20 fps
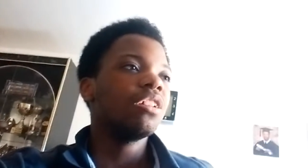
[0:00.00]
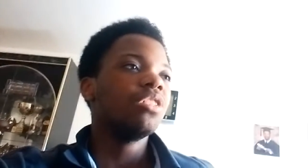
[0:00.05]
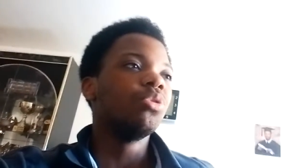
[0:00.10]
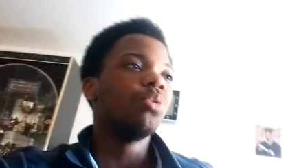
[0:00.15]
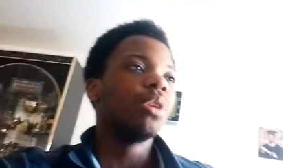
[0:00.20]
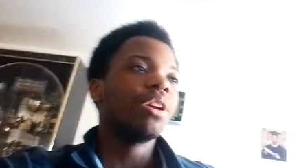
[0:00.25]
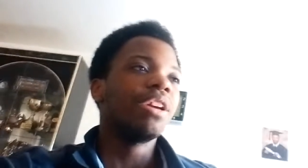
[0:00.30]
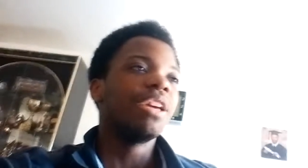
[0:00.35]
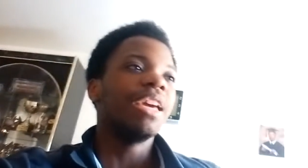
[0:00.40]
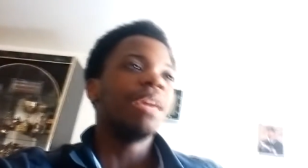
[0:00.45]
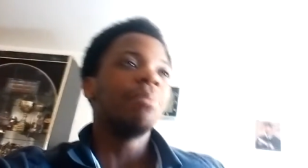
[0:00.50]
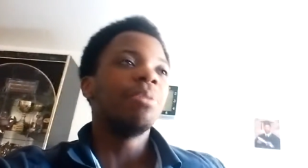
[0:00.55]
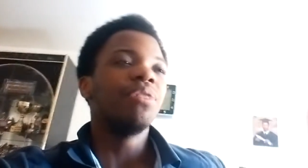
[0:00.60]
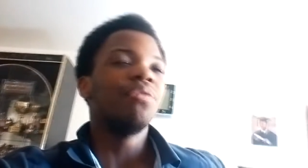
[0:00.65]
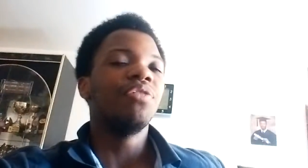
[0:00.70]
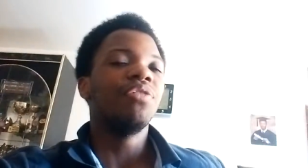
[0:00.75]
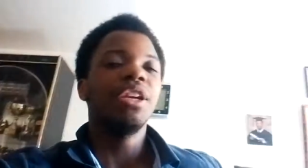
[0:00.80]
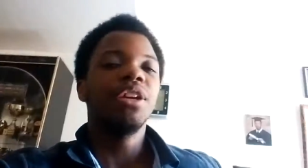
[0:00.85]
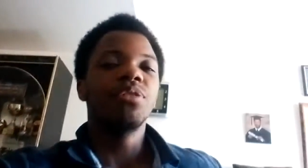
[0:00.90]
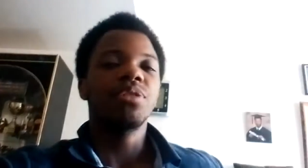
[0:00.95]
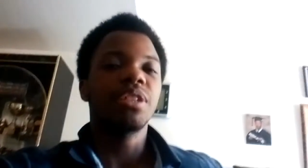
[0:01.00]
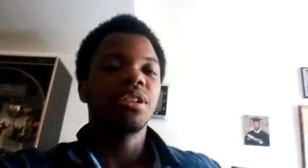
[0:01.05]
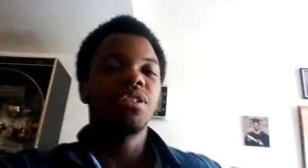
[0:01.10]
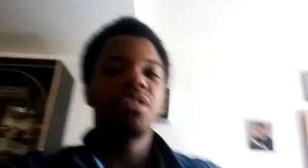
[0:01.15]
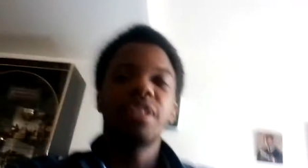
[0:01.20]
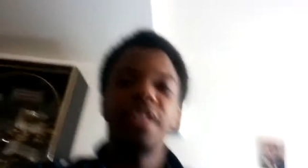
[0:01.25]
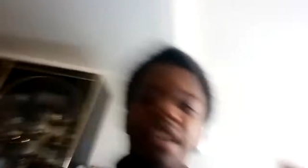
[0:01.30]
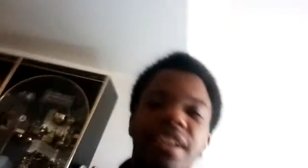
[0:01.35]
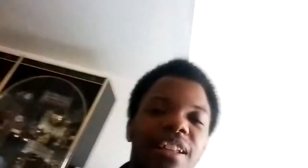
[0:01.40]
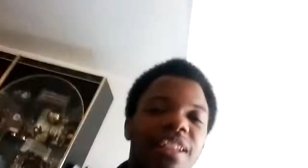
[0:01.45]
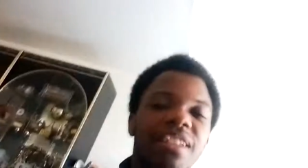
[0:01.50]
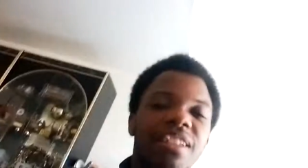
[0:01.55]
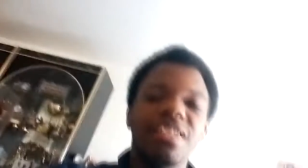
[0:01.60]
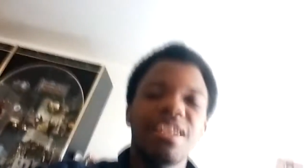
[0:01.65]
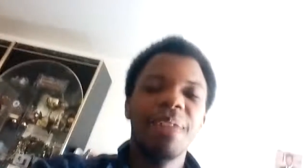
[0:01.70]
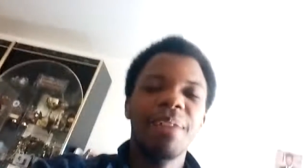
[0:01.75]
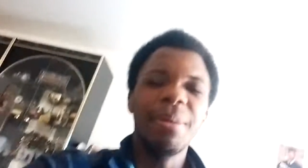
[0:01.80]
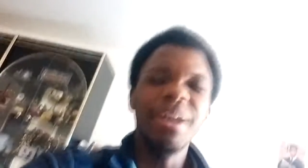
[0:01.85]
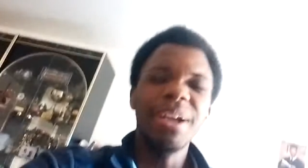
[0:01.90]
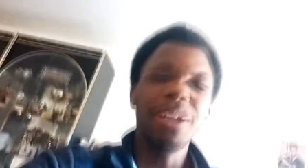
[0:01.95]
doing gaming videos and all that
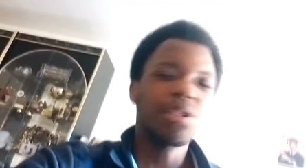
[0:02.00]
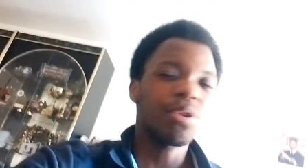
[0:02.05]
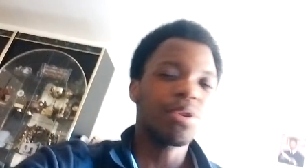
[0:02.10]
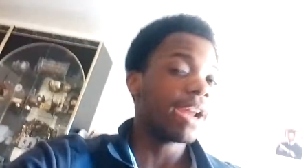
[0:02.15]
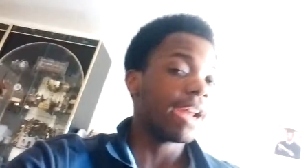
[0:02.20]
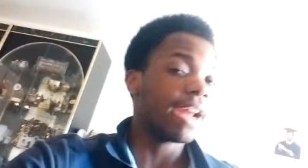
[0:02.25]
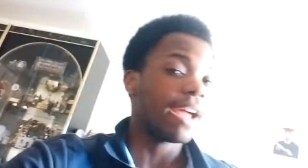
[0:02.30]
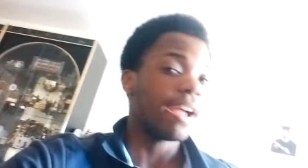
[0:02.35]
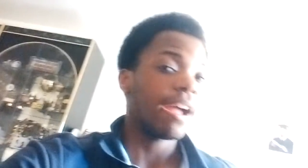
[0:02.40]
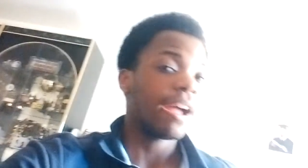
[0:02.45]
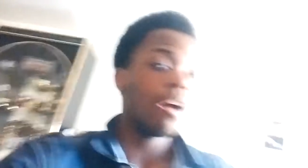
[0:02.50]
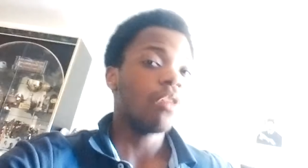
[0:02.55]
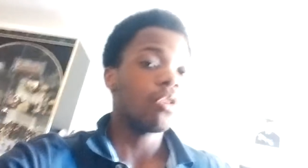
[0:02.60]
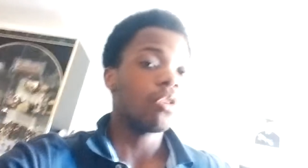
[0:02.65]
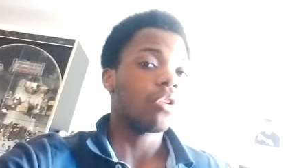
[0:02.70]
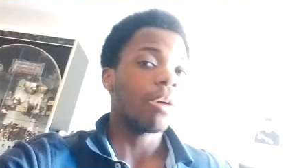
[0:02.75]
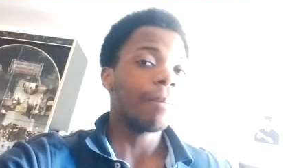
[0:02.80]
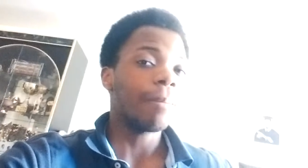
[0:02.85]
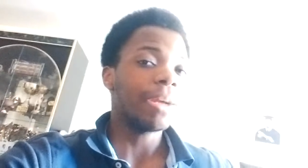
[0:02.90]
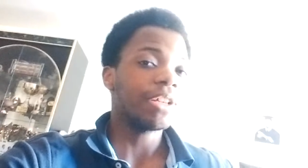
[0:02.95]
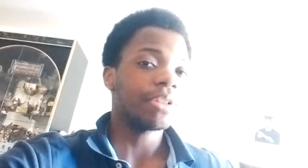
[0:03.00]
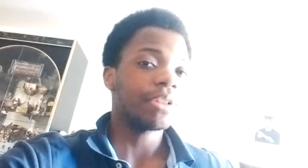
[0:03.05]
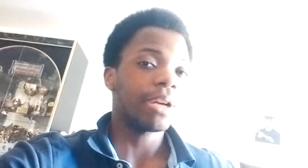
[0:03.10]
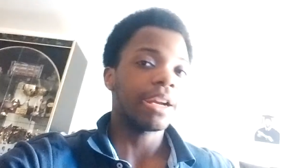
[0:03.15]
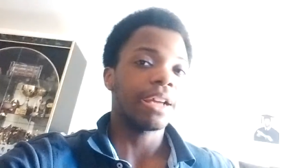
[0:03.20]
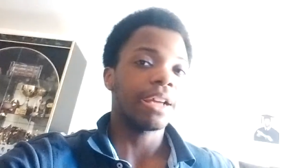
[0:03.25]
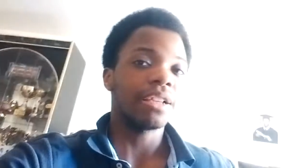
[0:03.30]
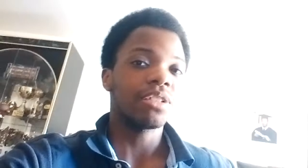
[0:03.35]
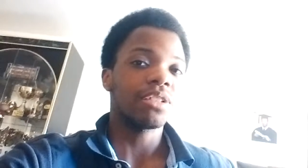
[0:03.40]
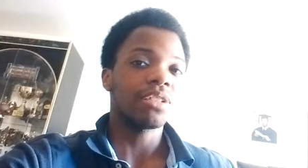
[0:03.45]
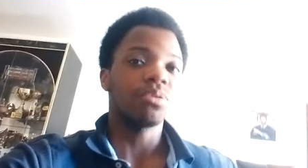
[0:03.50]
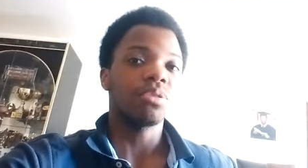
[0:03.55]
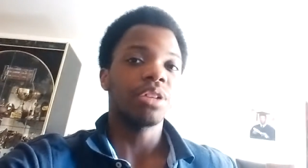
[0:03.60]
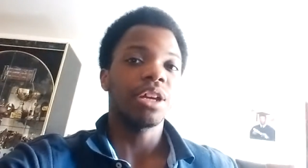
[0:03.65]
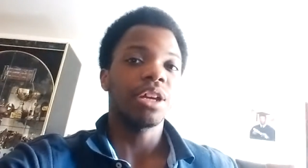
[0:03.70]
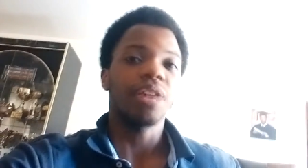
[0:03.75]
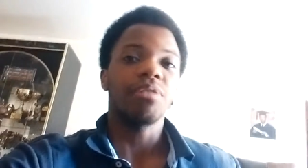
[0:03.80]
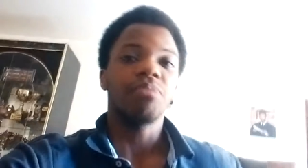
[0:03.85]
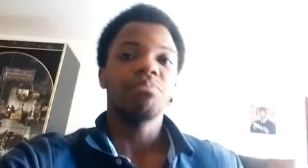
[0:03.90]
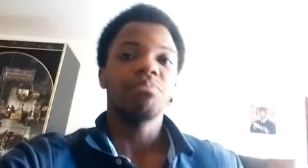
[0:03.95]
i might try that i don't know i might try that so yeah